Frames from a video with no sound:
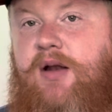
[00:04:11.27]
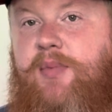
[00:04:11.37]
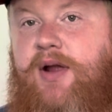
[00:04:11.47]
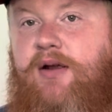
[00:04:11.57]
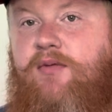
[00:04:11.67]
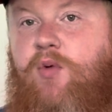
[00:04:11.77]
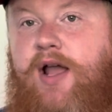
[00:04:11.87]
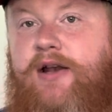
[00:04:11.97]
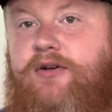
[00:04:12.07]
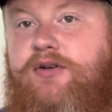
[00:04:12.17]
a pair of
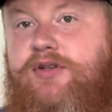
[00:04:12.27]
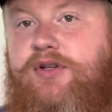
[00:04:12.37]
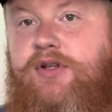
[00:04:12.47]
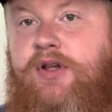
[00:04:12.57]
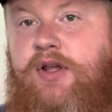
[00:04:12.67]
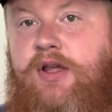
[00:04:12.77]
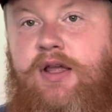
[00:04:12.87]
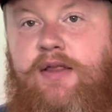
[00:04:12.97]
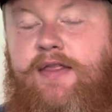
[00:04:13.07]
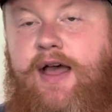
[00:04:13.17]
waders
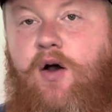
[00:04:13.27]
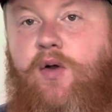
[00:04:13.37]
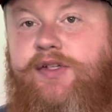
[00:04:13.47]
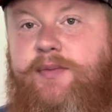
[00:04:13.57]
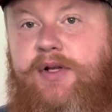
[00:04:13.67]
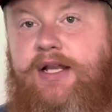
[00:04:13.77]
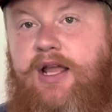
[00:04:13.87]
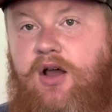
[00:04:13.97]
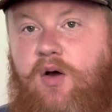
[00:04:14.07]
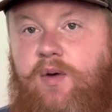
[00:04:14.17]
that ultimately
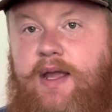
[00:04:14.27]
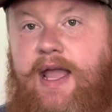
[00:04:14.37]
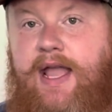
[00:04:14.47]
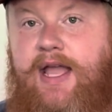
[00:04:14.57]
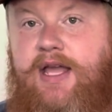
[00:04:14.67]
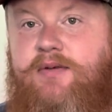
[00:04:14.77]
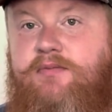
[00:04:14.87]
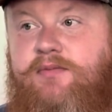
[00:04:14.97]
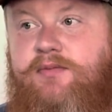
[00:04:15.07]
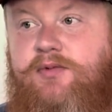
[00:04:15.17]
only had
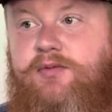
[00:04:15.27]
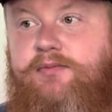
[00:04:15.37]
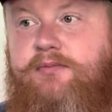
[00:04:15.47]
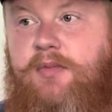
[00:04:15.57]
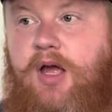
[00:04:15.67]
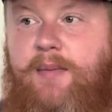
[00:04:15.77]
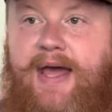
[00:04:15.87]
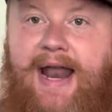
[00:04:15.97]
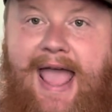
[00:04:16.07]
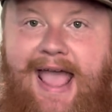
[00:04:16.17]

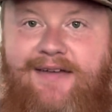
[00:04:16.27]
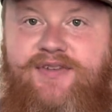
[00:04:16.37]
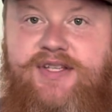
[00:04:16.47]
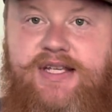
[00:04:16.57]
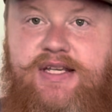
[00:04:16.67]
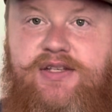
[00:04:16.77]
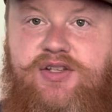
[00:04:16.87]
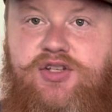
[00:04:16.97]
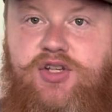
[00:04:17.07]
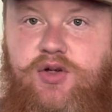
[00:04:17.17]
about a half a
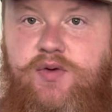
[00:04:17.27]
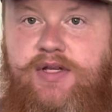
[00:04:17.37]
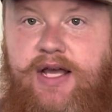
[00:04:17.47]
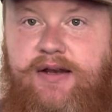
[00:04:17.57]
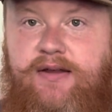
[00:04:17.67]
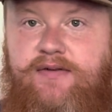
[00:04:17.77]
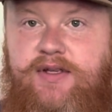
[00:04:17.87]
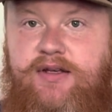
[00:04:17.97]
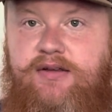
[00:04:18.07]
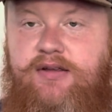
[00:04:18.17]
season's use out of
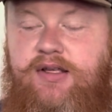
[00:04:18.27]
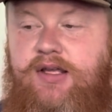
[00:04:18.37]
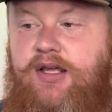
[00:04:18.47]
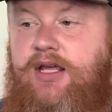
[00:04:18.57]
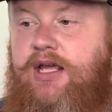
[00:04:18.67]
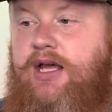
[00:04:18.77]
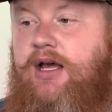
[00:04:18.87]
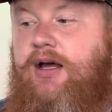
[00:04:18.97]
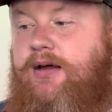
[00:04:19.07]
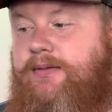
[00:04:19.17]
it.
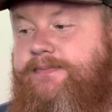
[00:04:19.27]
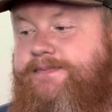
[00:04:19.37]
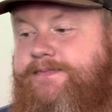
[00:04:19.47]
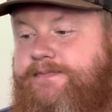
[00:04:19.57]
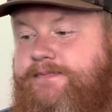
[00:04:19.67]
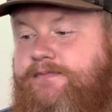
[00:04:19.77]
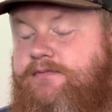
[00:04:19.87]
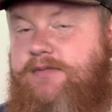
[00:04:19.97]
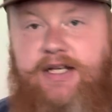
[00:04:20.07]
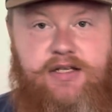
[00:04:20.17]

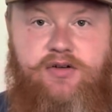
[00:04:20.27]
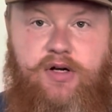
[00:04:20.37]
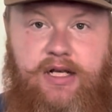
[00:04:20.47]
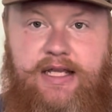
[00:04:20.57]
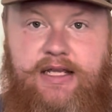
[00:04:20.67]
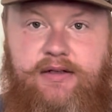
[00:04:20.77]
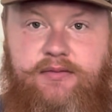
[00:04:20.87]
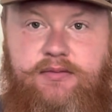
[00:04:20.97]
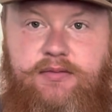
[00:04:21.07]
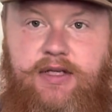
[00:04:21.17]
And they started leaking.
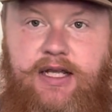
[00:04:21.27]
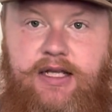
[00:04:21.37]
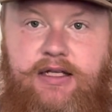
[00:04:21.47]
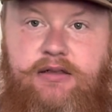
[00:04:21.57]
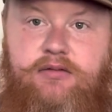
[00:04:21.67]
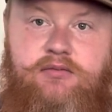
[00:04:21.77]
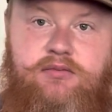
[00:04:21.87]
And